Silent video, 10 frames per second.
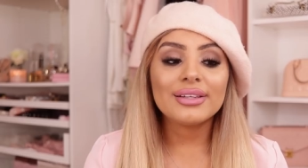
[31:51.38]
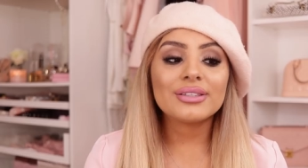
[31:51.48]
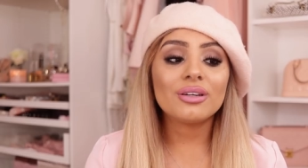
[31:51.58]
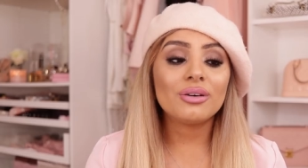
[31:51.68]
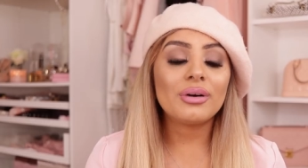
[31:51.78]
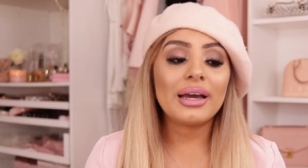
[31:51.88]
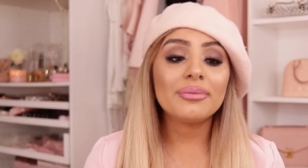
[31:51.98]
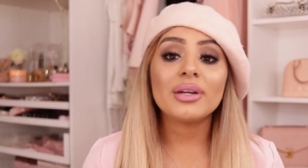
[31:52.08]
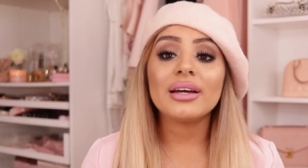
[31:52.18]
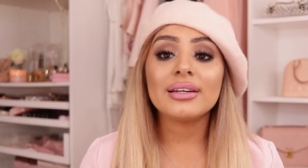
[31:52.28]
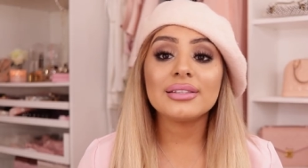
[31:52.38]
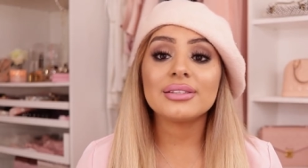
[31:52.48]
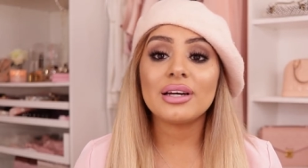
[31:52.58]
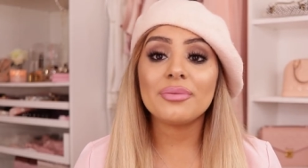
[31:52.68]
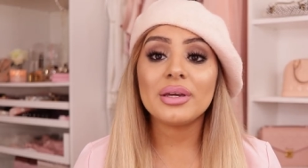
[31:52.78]
So I'm not gonna
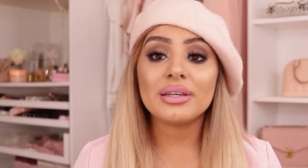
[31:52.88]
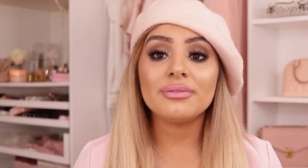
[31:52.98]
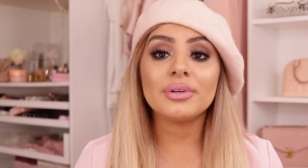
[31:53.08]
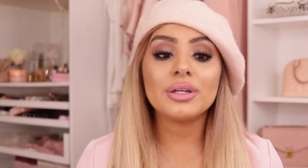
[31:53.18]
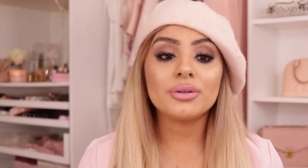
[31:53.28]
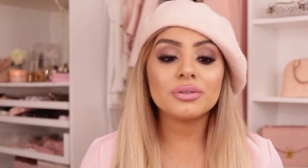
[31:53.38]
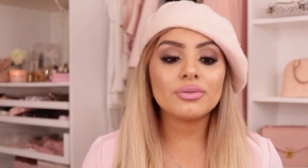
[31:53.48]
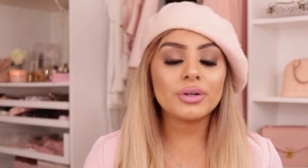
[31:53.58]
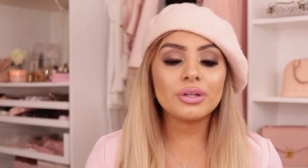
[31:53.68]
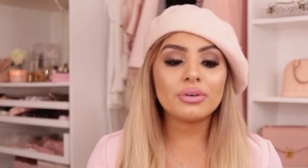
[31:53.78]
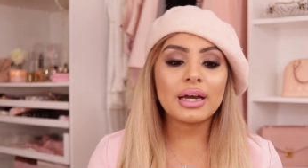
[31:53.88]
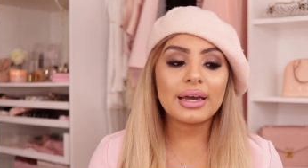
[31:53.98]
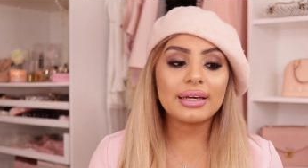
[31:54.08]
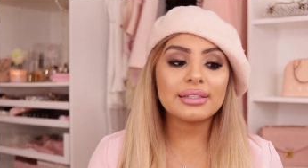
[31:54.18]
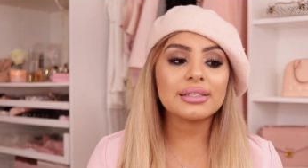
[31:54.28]
stop making videos for you
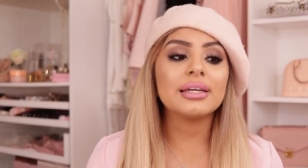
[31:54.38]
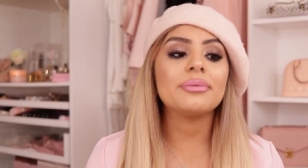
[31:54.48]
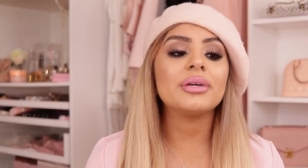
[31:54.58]
guys